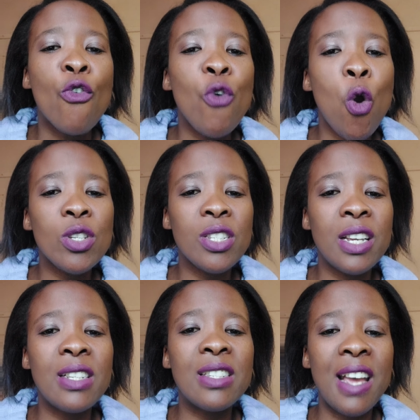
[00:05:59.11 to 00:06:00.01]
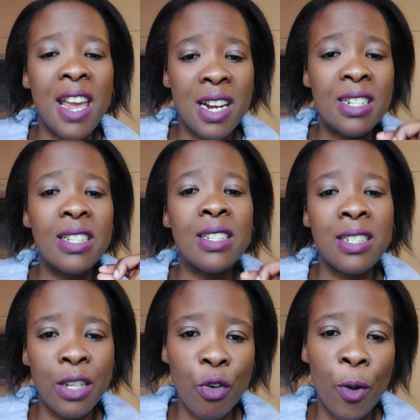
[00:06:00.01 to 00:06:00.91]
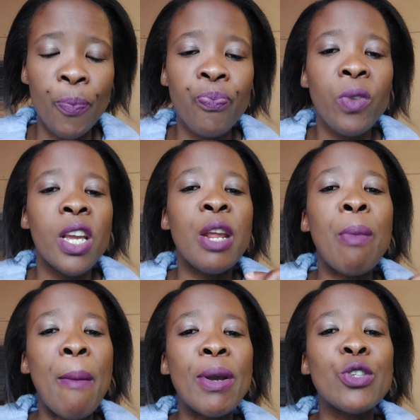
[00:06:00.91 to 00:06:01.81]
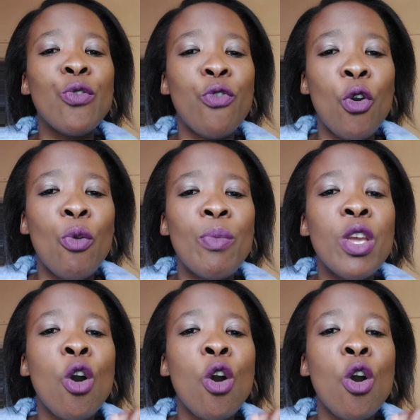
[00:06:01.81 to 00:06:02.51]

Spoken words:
4680. Remember to follow me